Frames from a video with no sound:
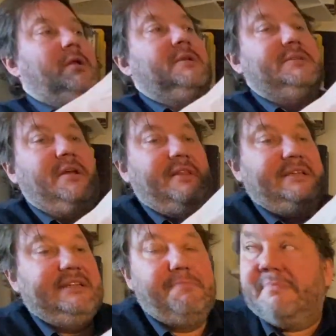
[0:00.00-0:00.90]
So
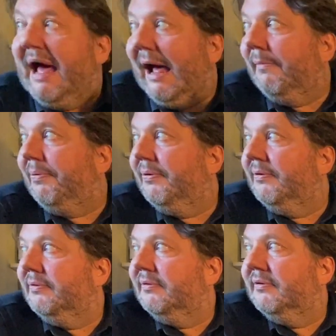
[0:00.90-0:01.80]
this is a map
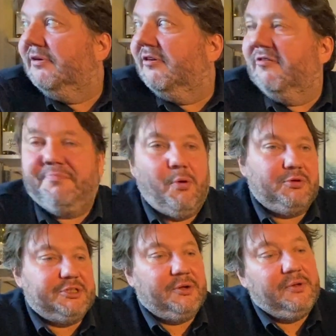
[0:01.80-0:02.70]
of
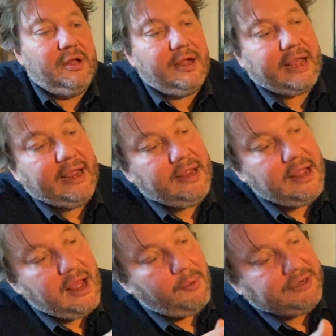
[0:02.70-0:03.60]
Portugal, okay?
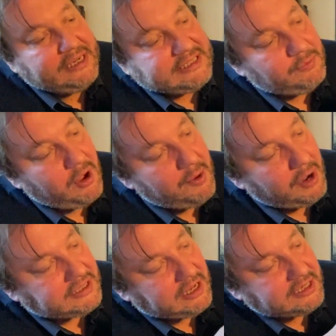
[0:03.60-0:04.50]
We did some white
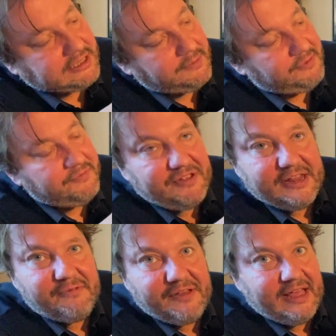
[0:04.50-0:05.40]
wines last time from
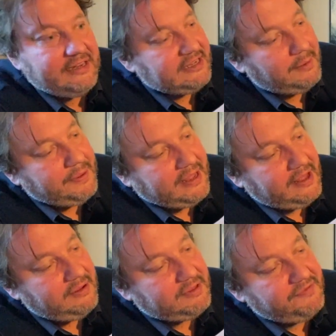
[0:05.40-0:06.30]
Vinha Verde up
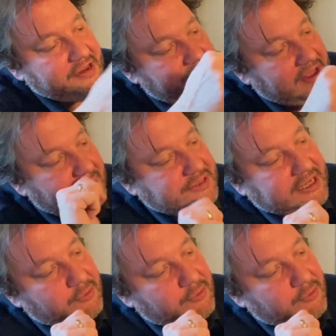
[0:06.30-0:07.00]
here, the Vinha Verde, which is the